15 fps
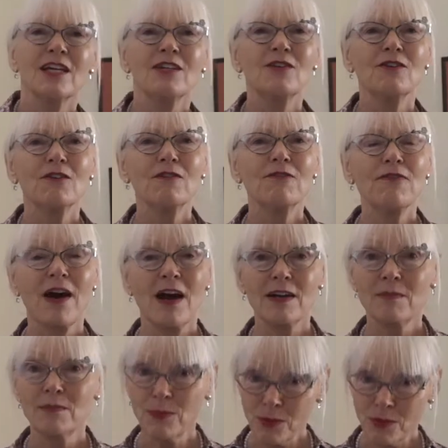You'll
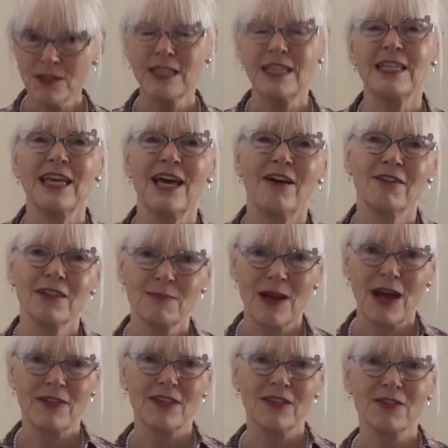find more details
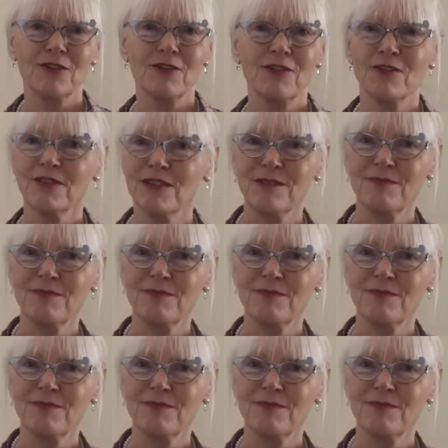about this course